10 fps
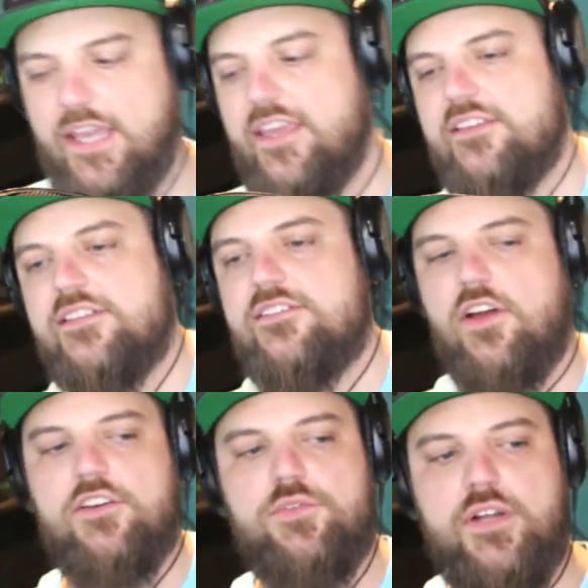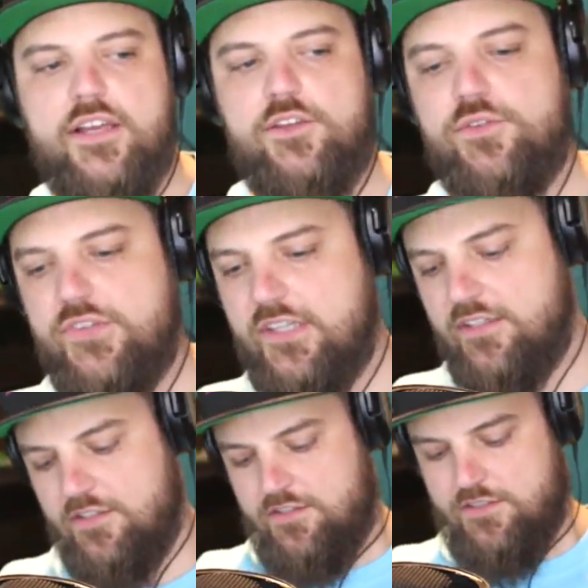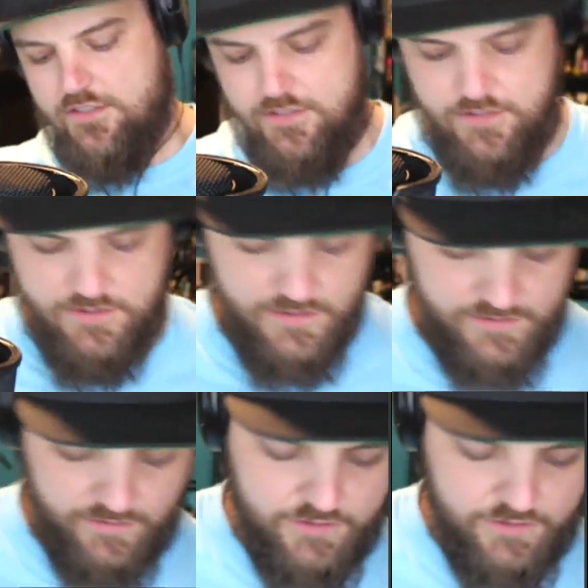guess as long as we're not using, what's